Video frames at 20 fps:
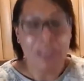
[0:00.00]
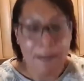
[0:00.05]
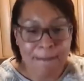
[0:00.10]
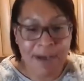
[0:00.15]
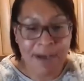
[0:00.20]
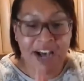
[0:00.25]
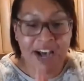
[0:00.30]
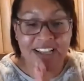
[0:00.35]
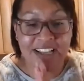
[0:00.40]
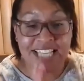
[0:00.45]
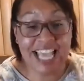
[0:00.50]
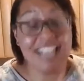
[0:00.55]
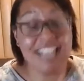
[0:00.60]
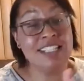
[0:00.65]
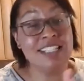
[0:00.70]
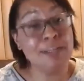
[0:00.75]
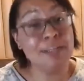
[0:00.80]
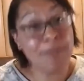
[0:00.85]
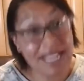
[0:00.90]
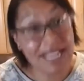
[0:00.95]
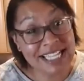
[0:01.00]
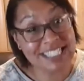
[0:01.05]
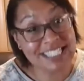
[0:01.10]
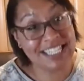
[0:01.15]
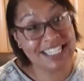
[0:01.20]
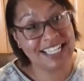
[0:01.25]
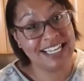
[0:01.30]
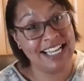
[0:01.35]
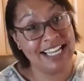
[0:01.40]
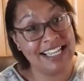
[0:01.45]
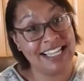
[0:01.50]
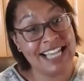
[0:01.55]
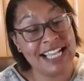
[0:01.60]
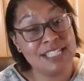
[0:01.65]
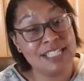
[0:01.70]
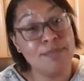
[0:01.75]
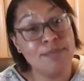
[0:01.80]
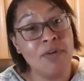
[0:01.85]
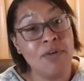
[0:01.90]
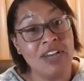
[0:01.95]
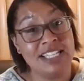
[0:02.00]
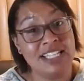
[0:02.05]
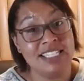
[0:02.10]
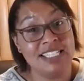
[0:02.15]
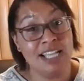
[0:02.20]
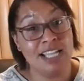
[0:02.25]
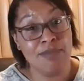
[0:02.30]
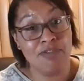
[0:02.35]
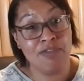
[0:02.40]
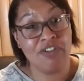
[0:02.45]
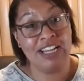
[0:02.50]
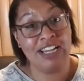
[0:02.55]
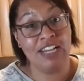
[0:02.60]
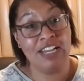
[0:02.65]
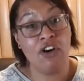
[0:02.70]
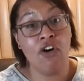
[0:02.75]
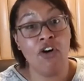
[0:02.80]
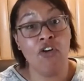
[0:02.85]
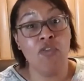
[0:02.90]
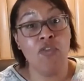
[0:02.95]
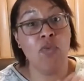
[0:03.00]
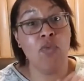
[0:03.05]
But yeah, so basically that's my summary of